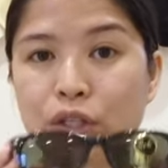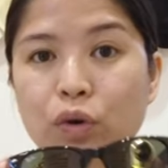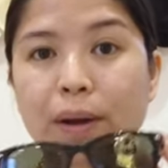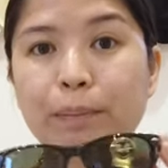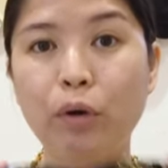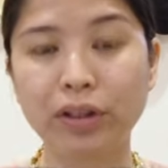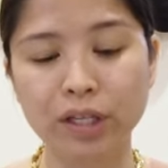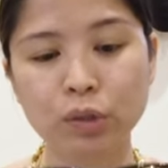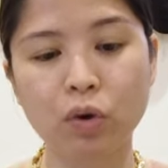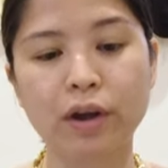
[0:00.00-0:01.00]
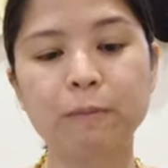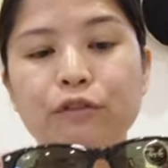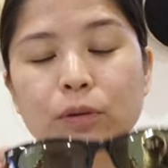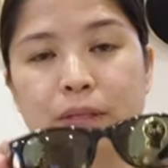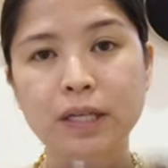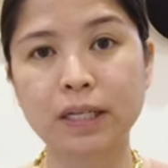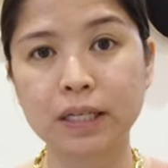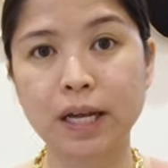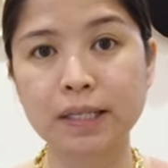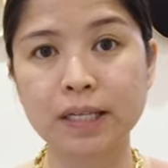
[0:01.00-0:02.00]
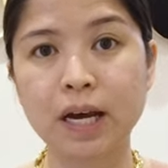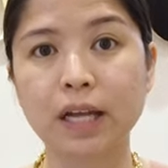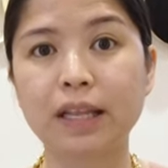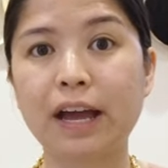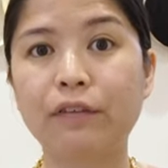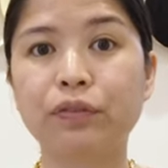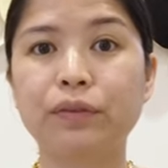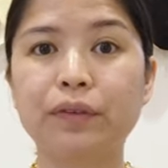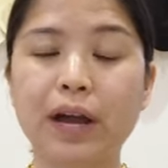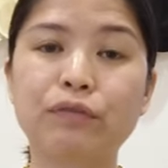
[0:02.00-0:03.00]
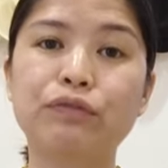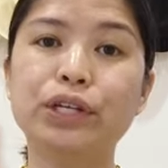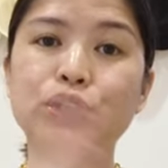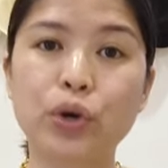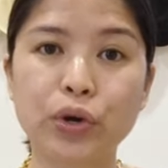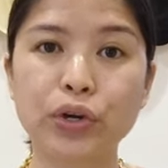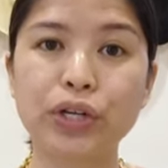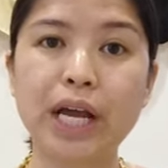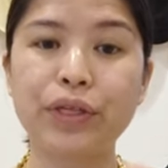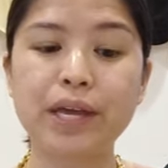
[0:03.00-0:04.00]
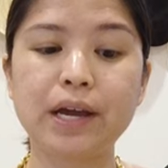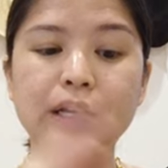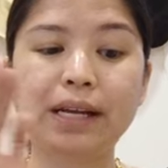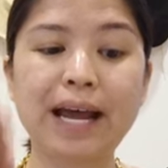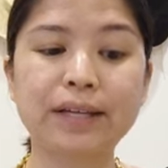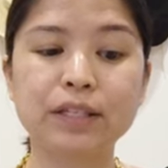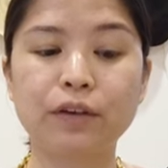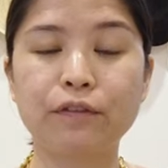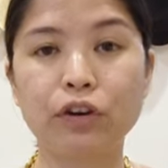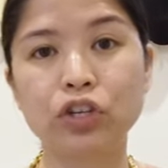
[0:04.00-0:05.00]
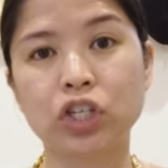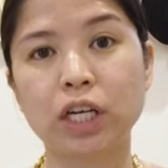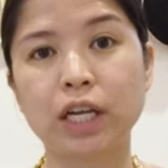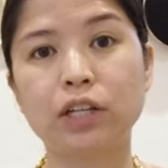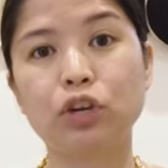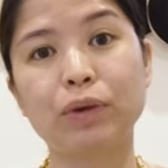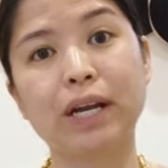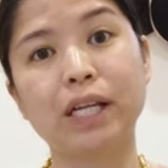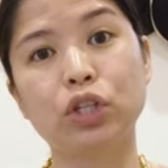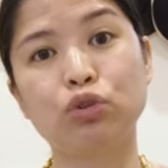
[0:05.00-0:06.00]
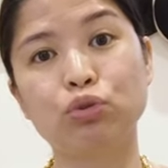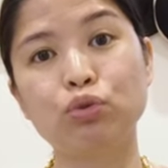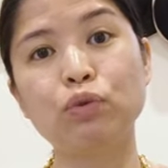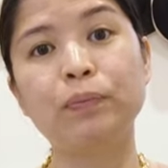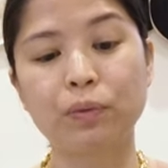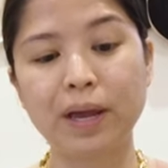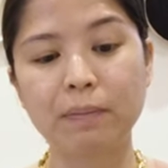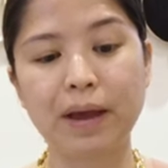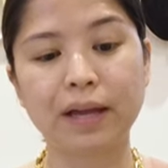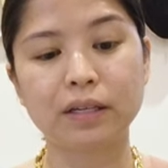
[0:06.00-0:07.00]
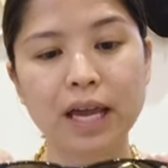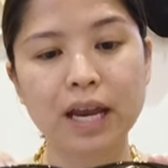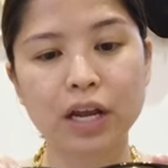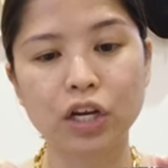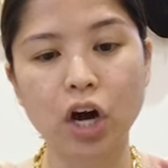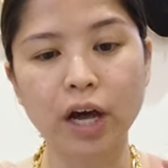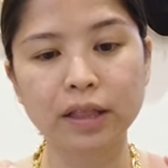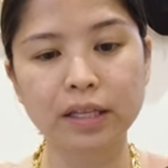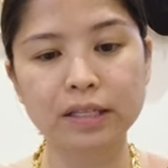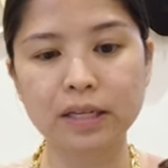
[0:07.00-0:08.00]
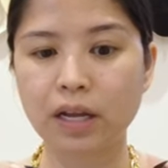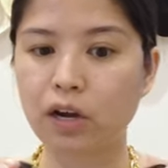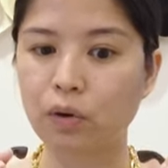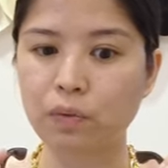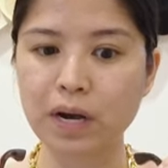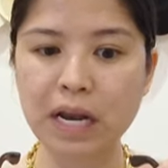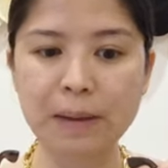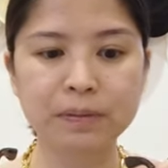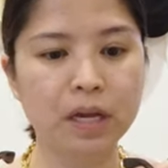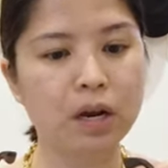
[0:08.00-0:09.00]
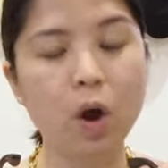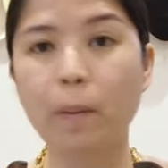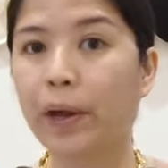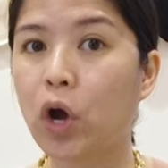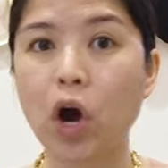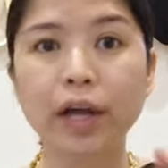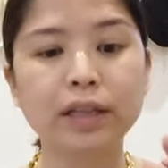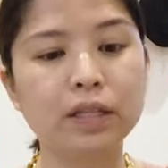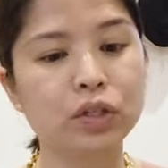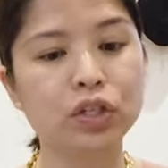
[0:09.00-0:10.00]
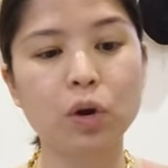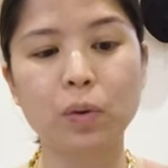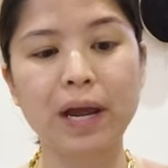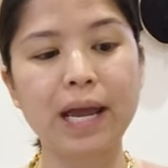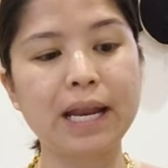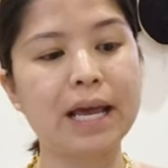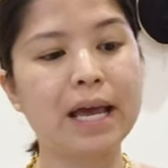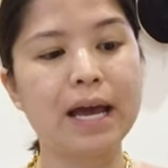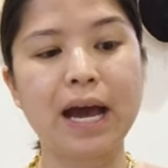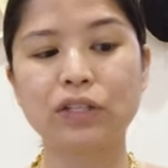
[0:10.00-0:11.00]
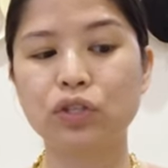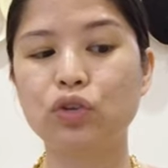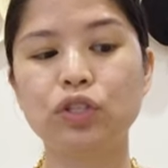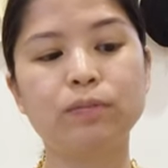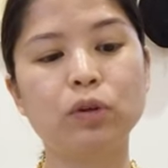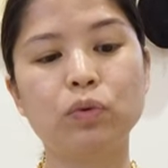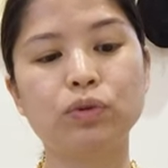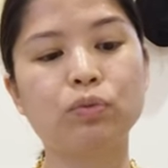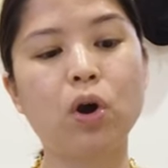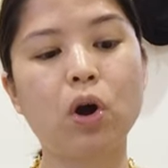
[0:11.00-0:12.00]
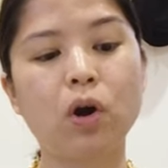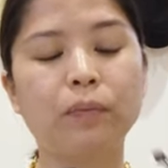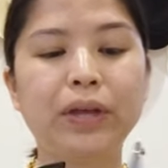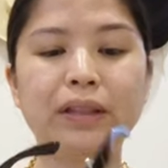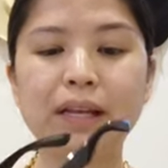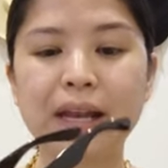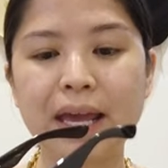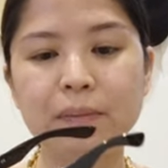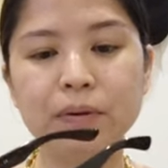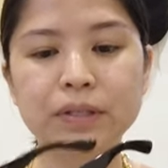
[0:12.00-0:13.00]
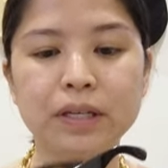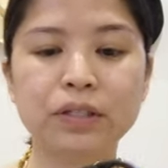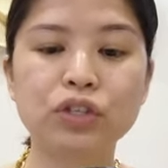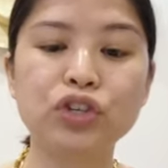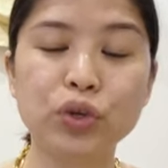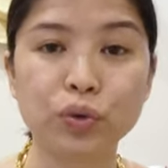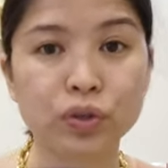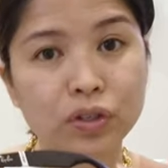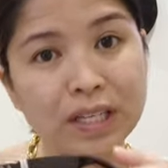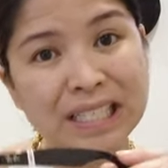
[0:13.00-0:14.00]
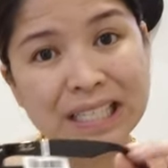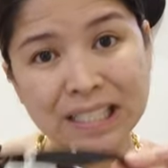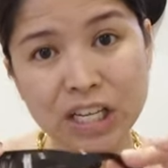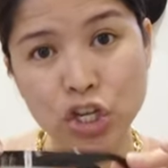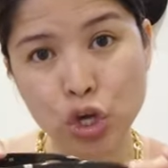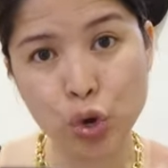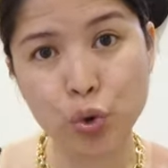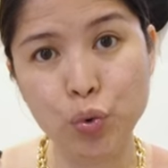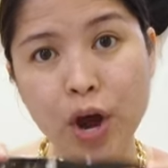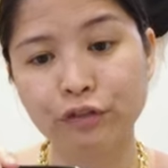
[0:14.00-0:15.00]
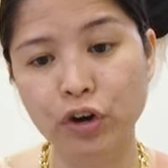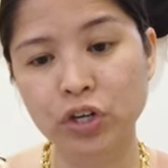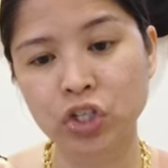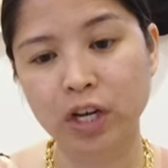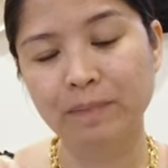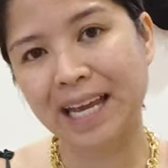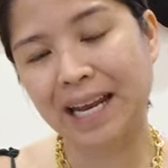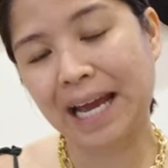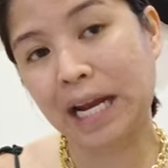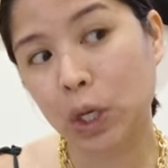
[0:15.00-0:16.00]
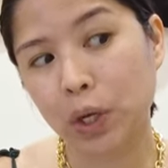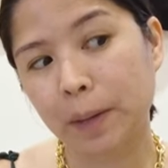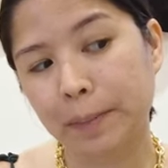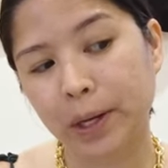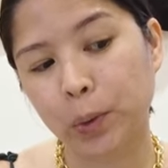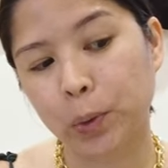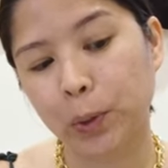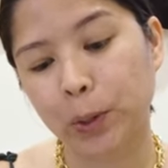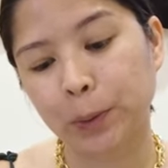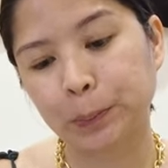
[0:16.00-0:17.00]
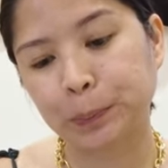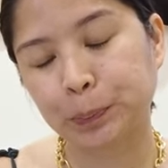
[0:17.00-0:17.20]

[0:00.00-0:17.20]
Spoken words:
So I bought this one from Sunglass Hut after I returned the classic version directly to Ray-Ban. And I got this and I got really upset. Oh my God, this is not right. I just knew something was wrong, and the label says new. So this is the new version, and I had to look at my order.